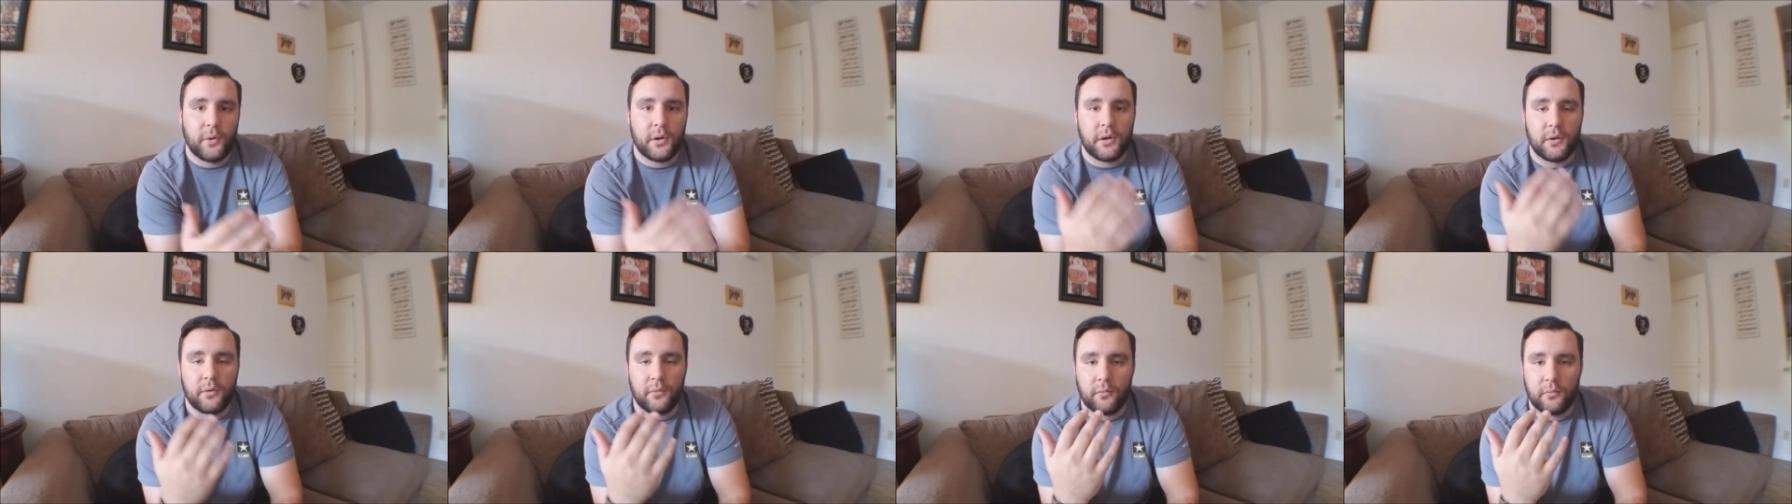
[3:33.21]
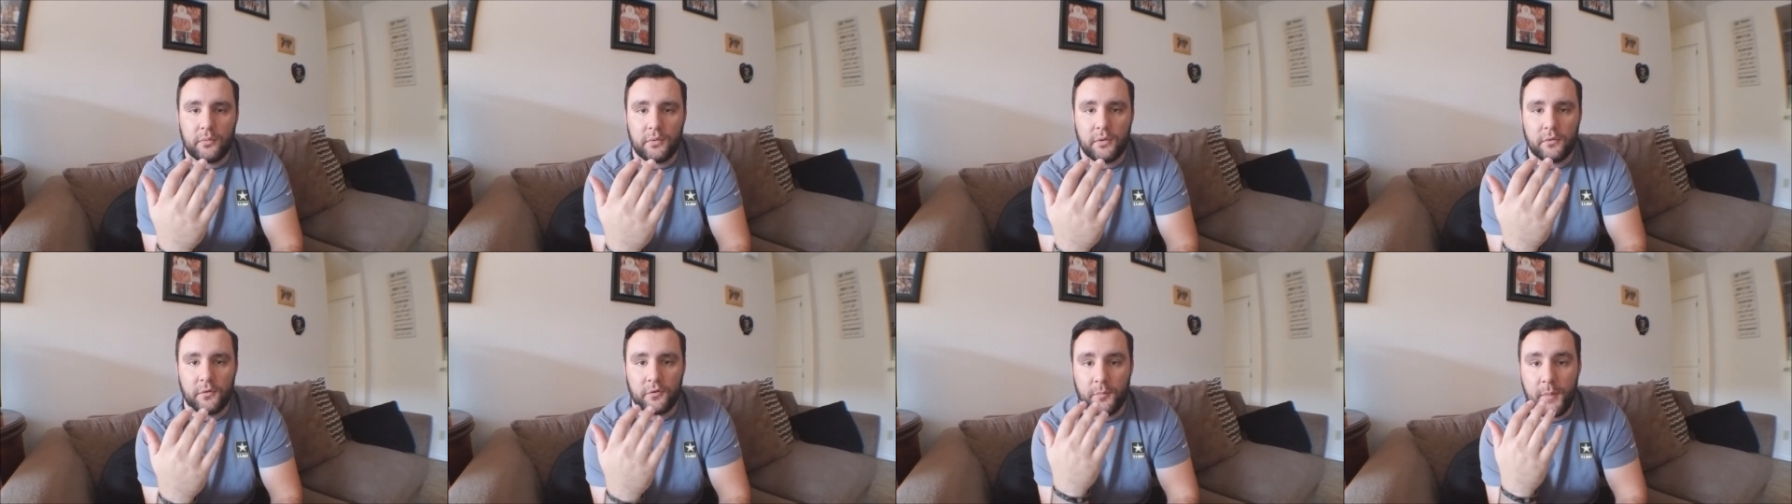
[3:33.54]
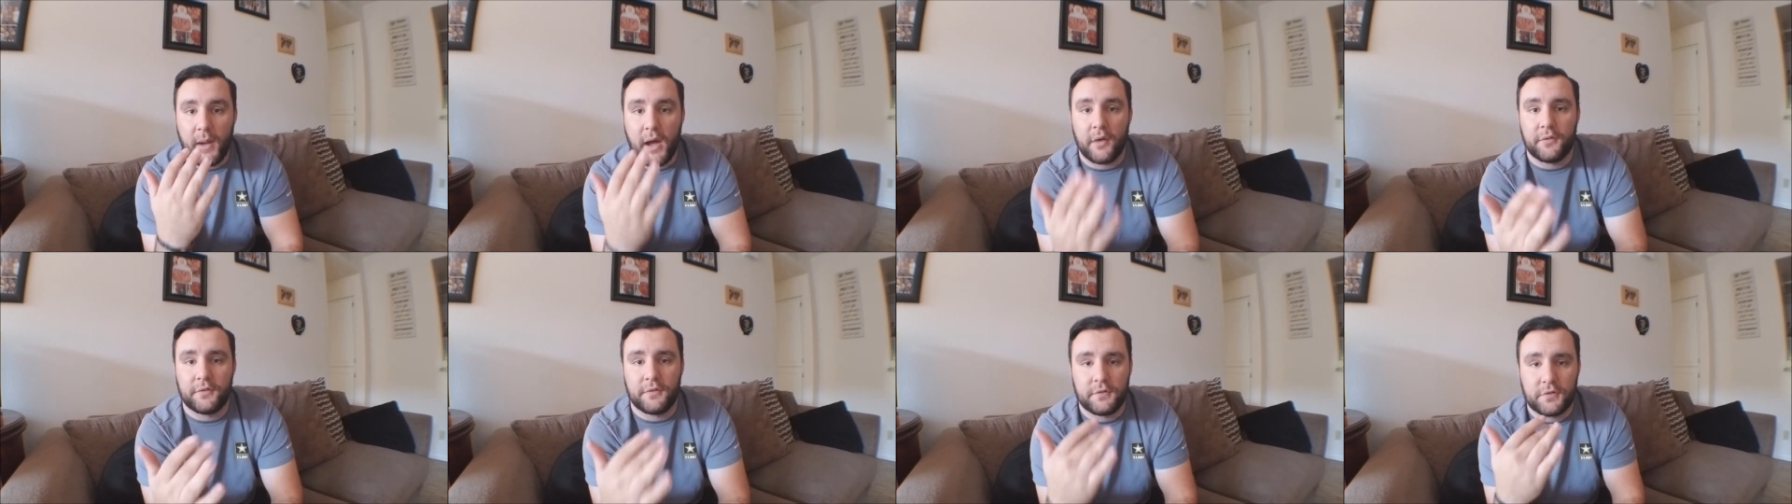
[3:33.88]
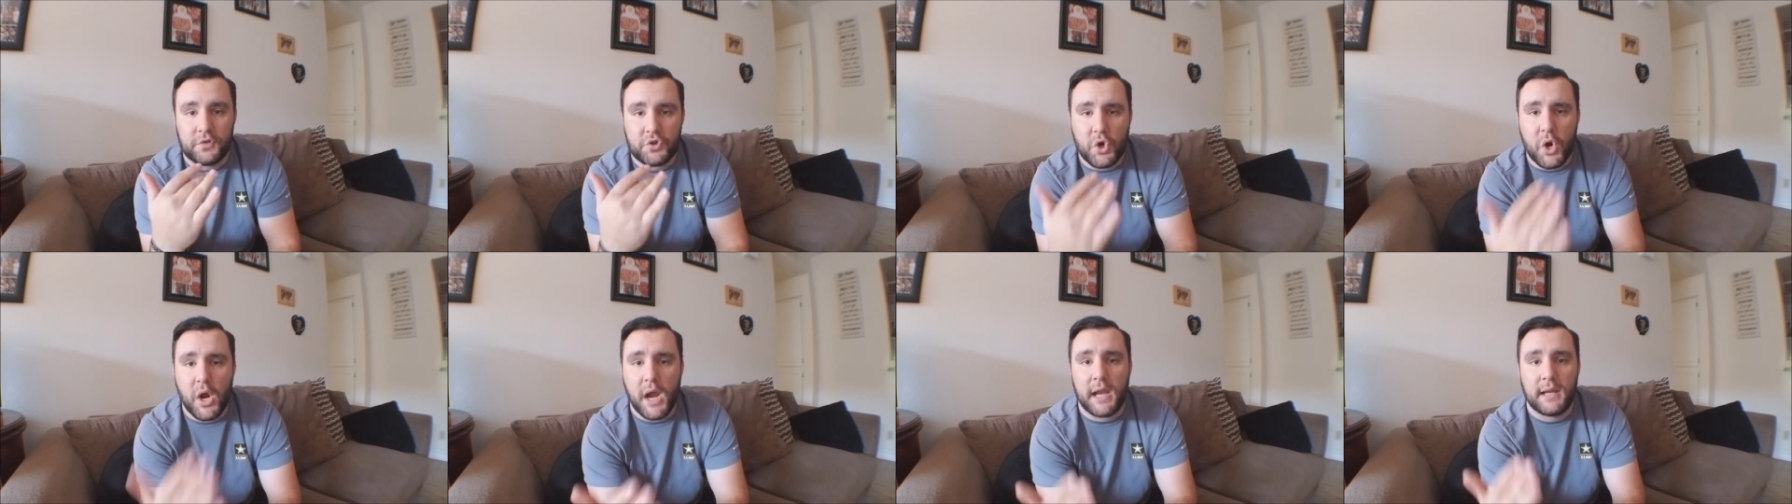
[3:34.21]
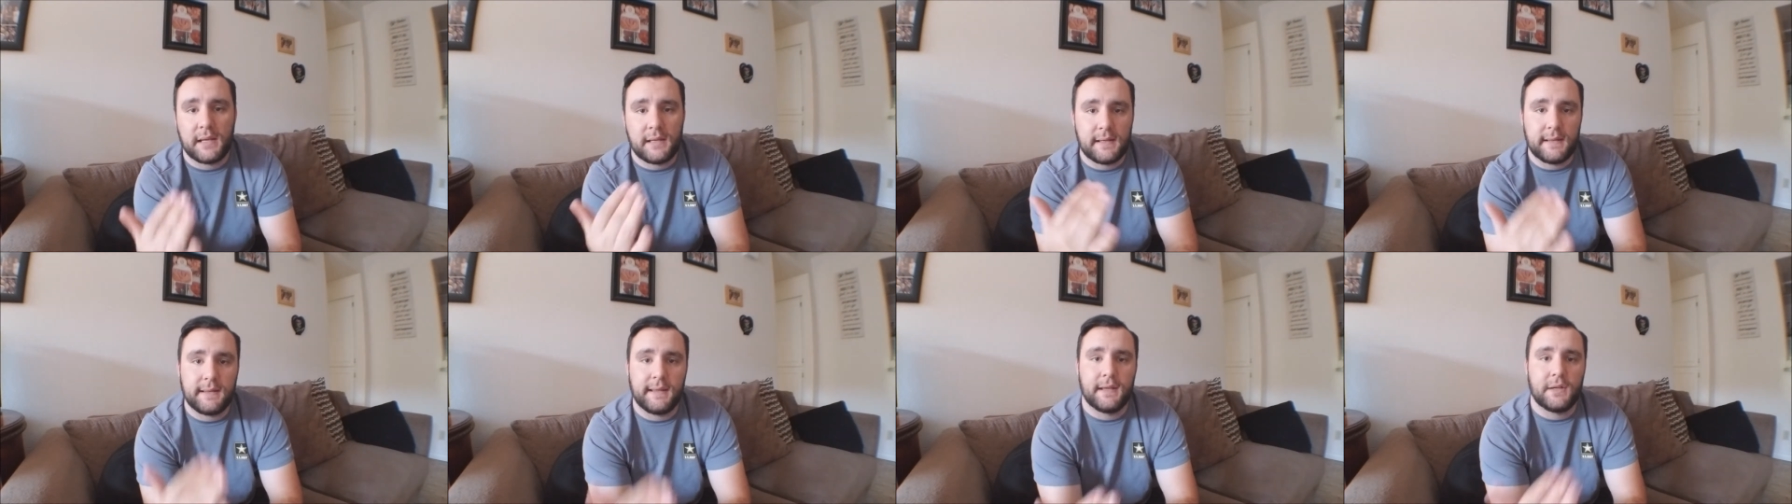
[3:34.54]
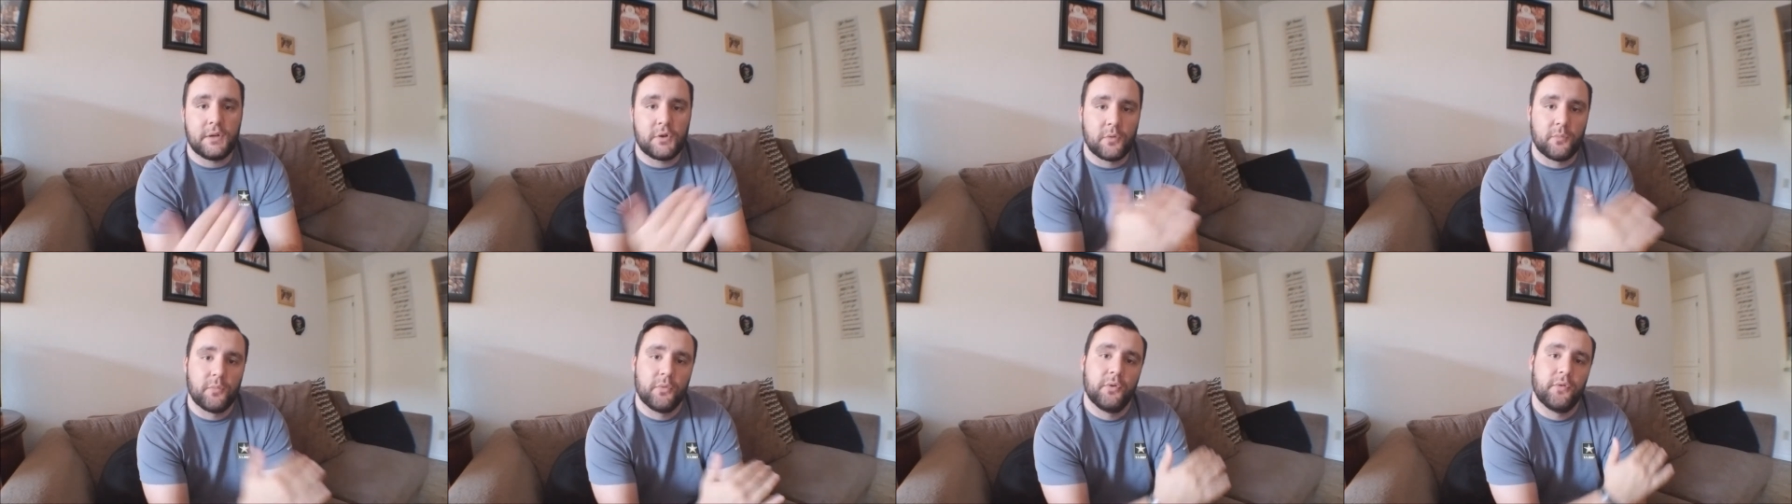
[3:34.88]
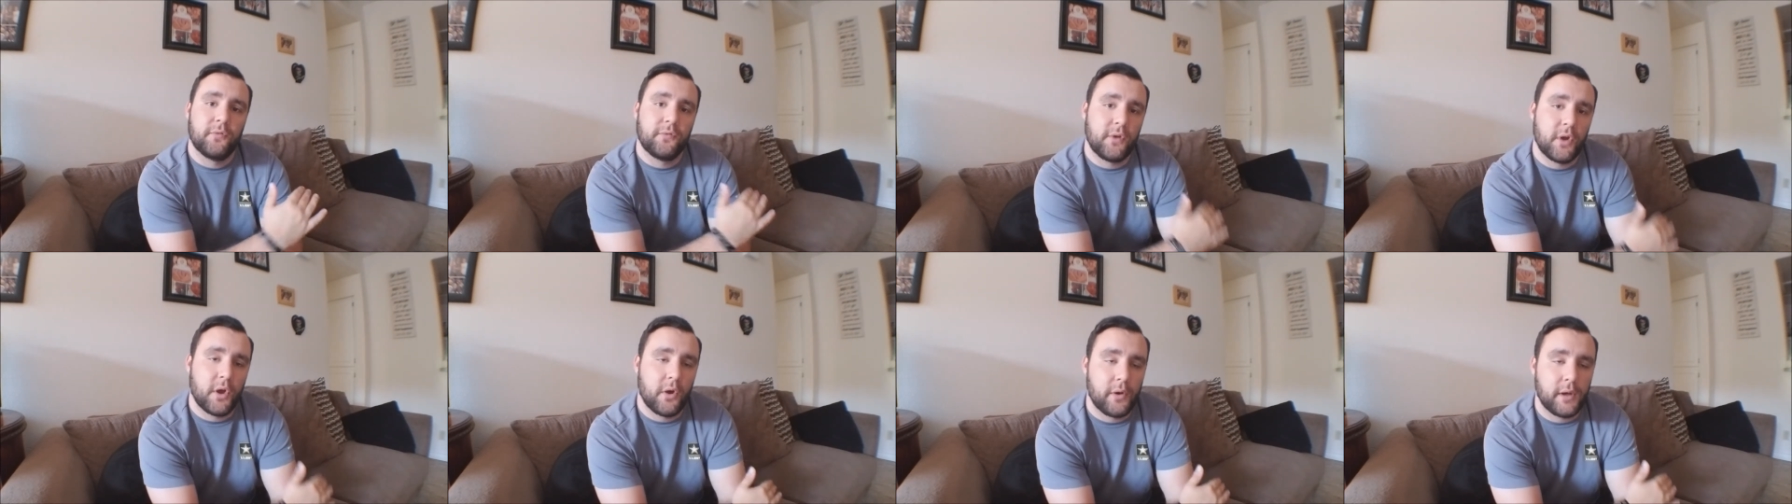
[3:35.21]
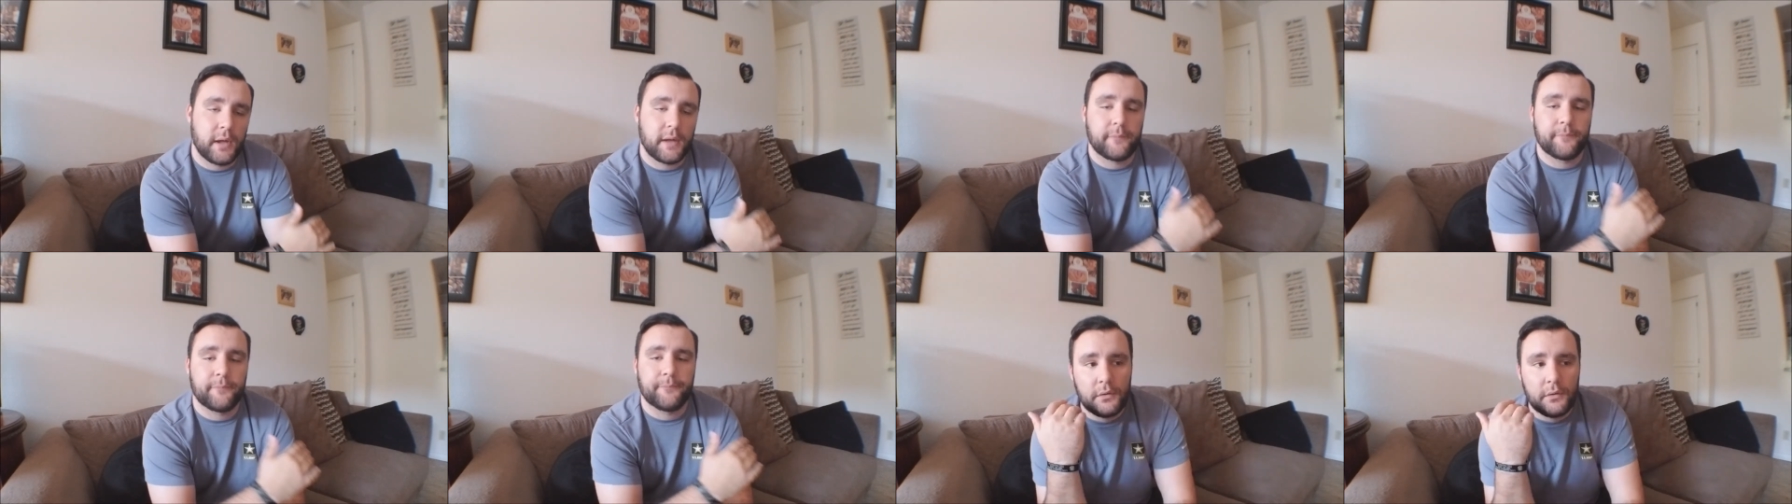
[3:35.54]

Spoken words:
your spouse is trying to get your move going.